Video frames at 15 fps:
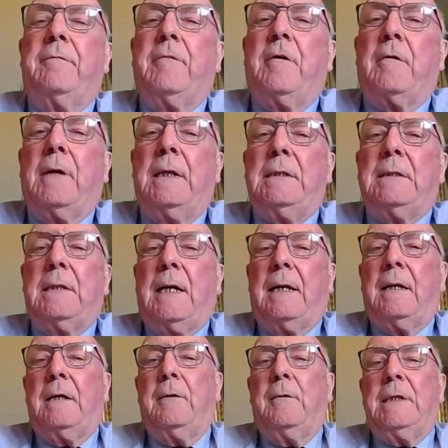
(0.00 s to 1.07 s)
of great
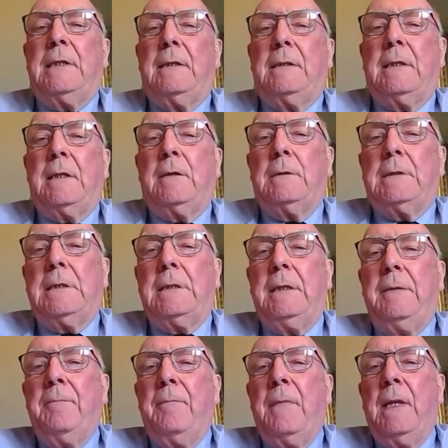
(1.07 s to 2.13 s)
antiquity